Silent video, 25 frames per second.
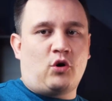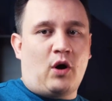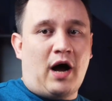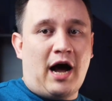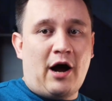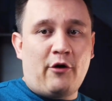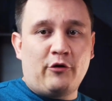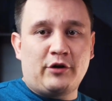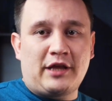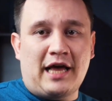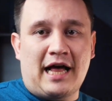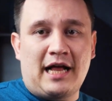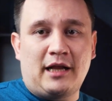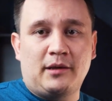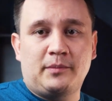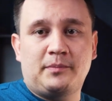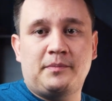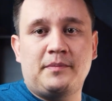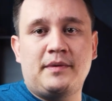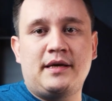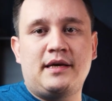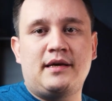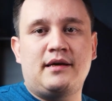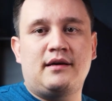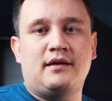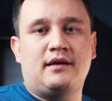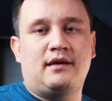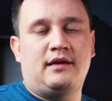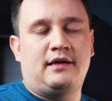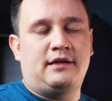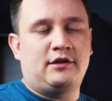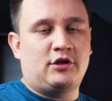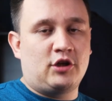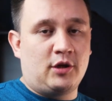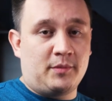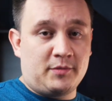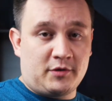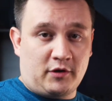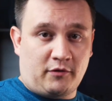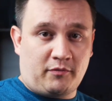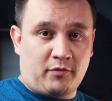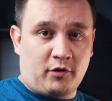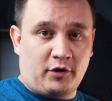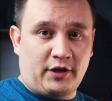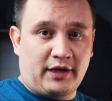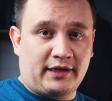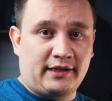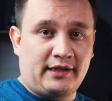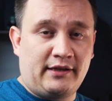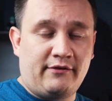how it helped me in terms of
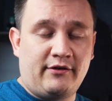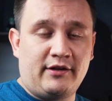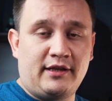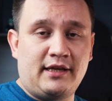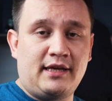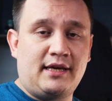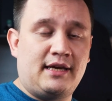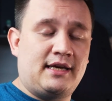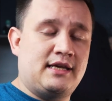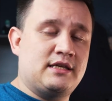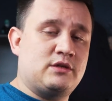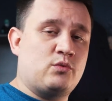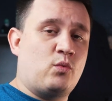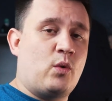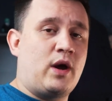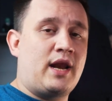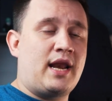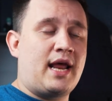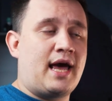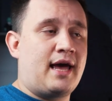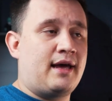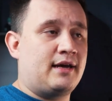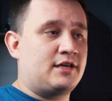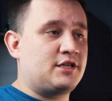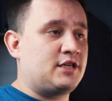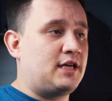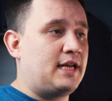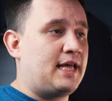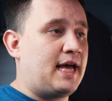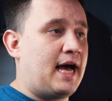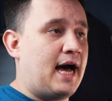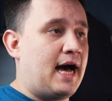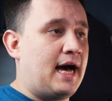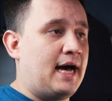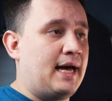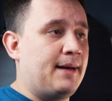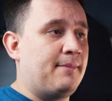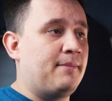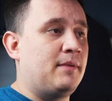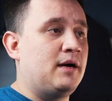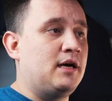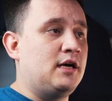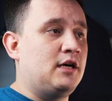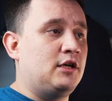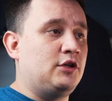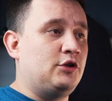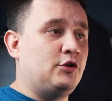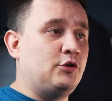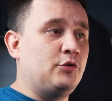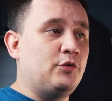productivity is when actually I'm
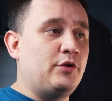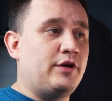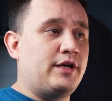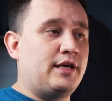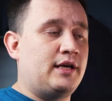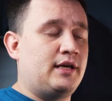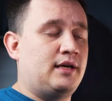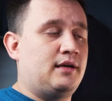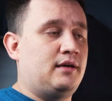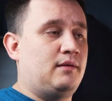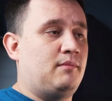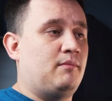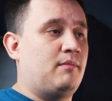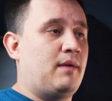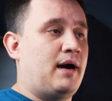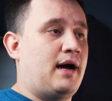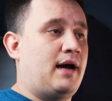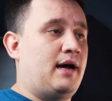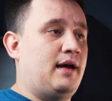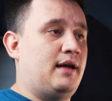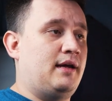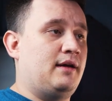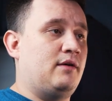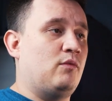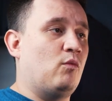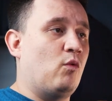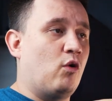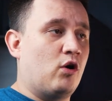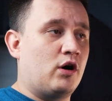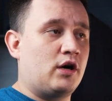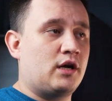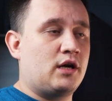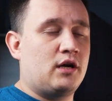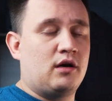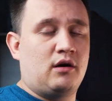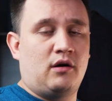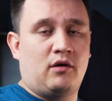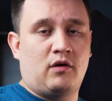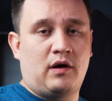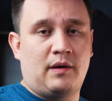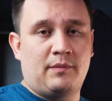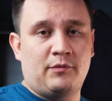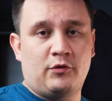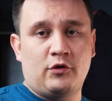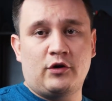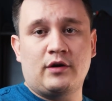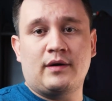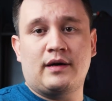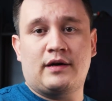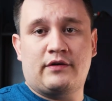doing my work, or I'm
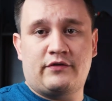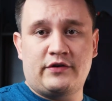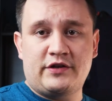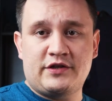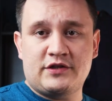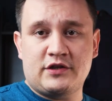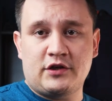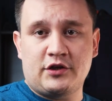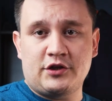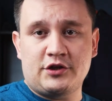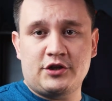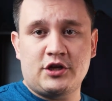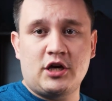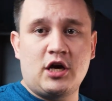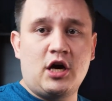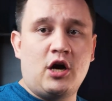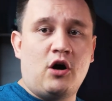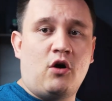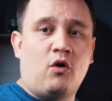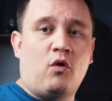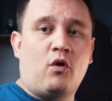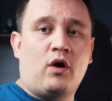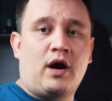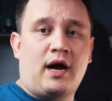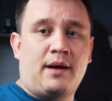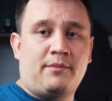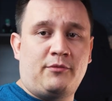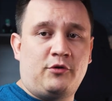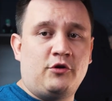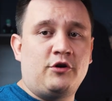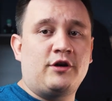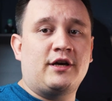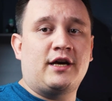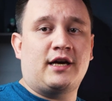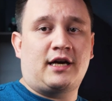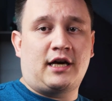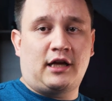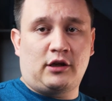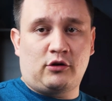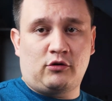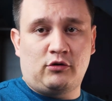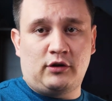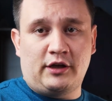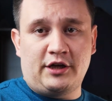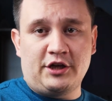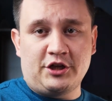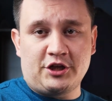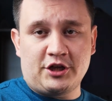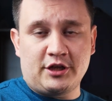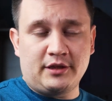doing a research, or I'm doing a
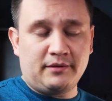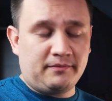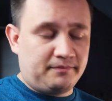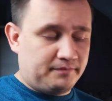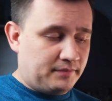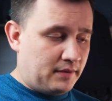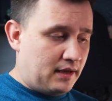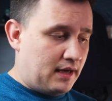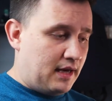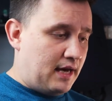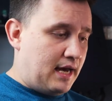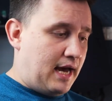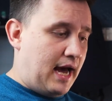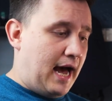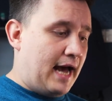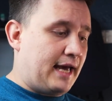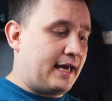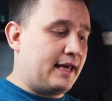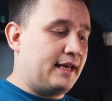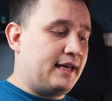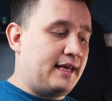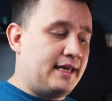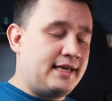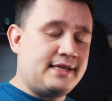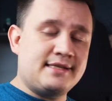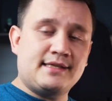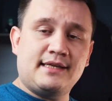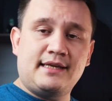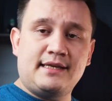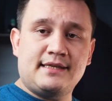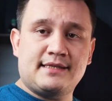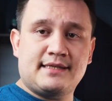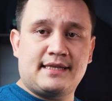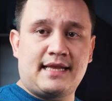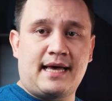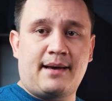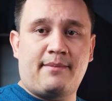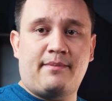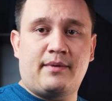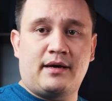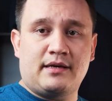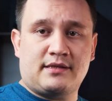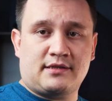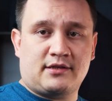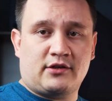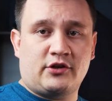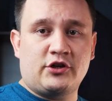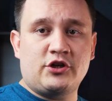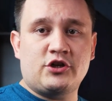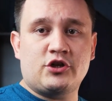calculation, I can easily snap a
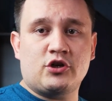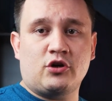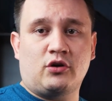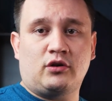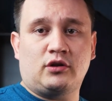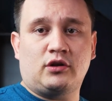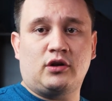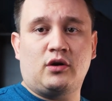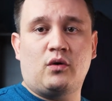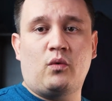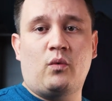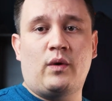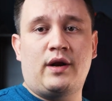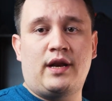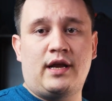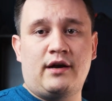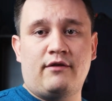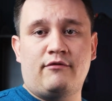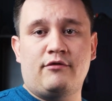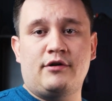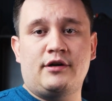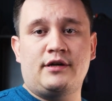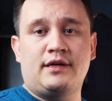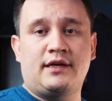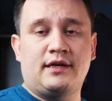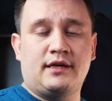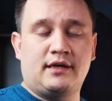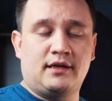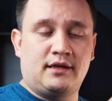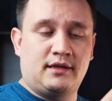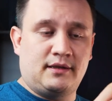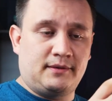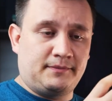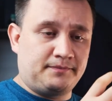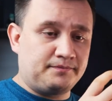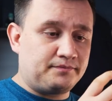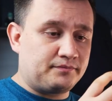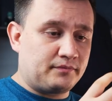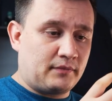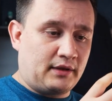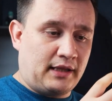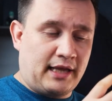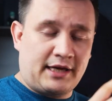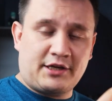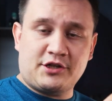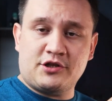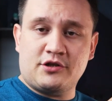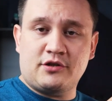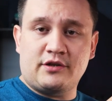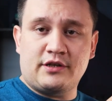screenshot whenever the
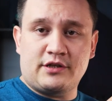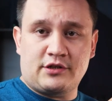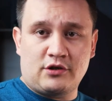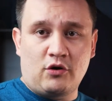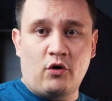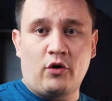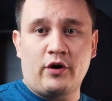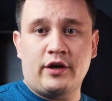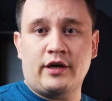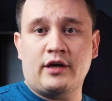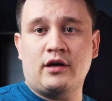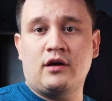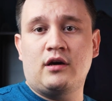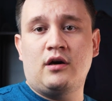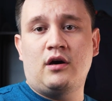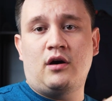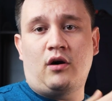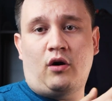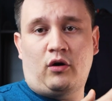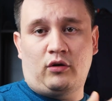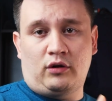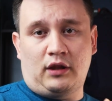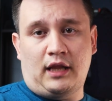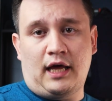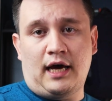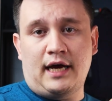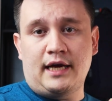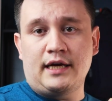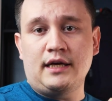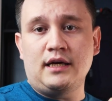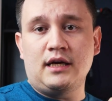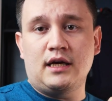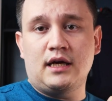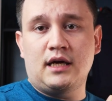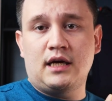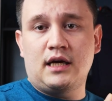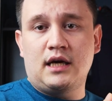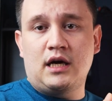lecture is going online.